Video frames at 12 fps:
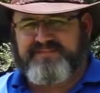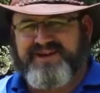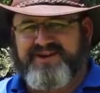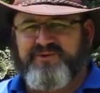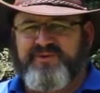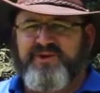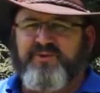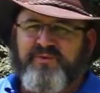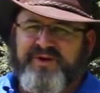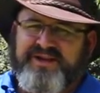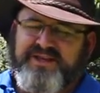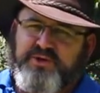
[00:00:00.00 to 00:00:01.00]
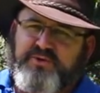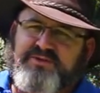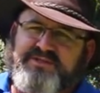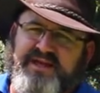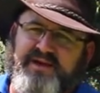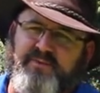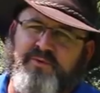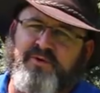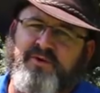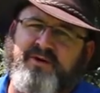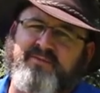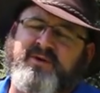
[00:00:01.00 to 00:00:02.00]
I know we don't want to use that
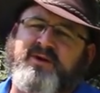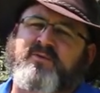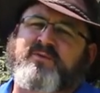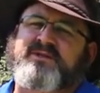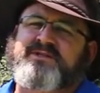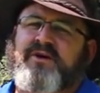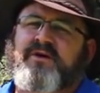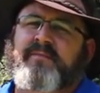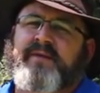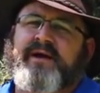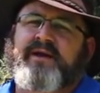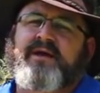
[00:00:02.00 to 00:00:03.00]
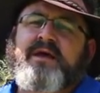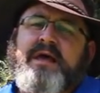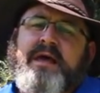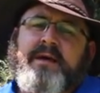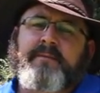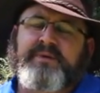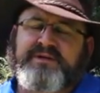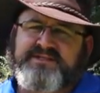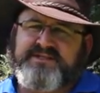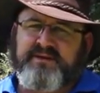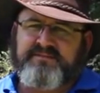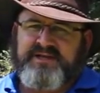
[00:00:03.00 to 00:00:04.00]
word and we don't want to talk about it, but
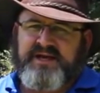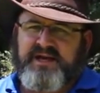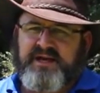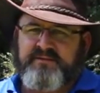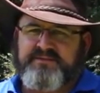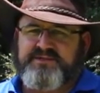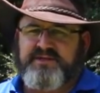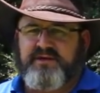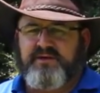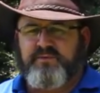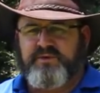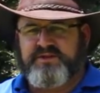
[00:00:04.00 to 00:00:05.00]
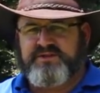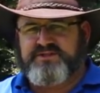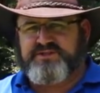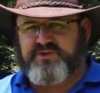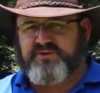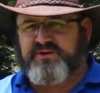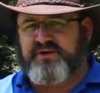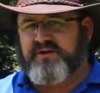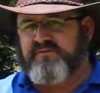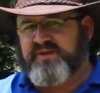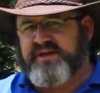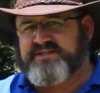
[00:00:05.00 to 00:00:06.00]
sometimes with certain
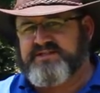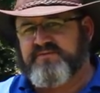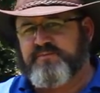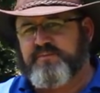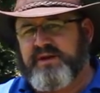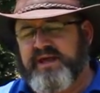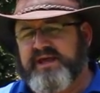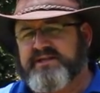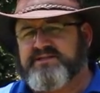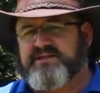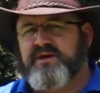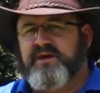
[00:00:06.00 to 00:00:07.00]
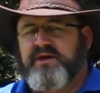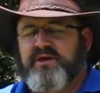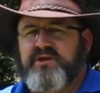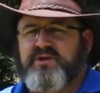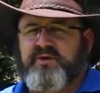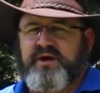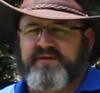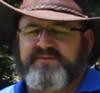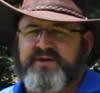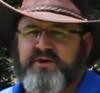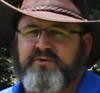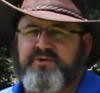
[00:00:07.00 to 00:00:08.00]
invasive plants, you have
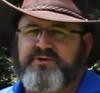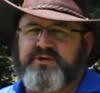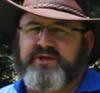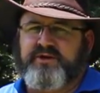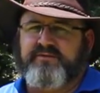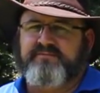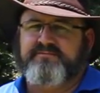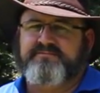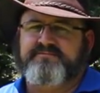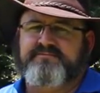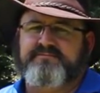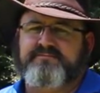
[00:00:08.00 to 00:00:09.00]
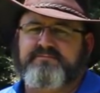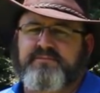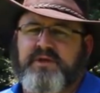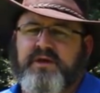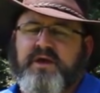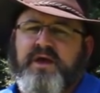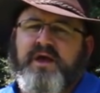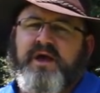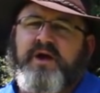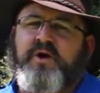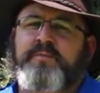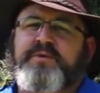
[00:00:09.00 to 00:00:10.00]
to go nuclear.
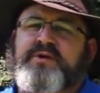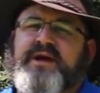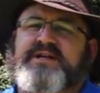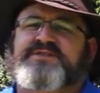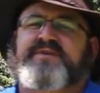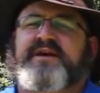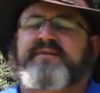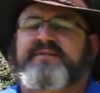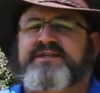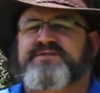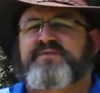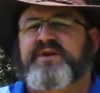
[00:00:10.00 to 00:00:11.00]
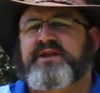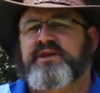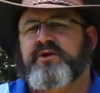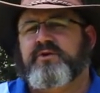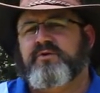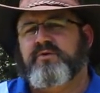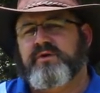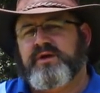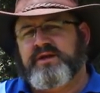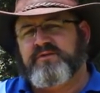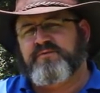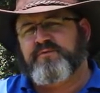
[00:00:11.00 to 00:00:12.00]
I hope you guys found this video
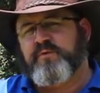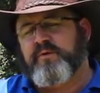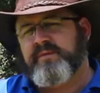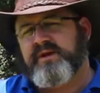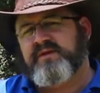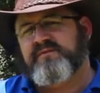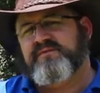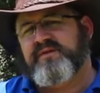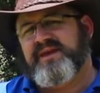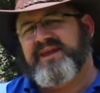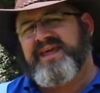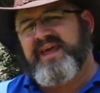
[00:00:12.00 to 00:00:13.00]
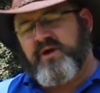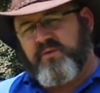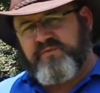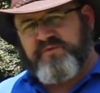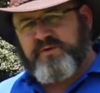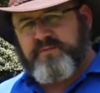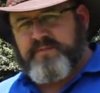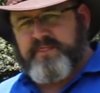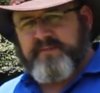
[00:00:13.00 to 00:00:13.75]
informative and helpful.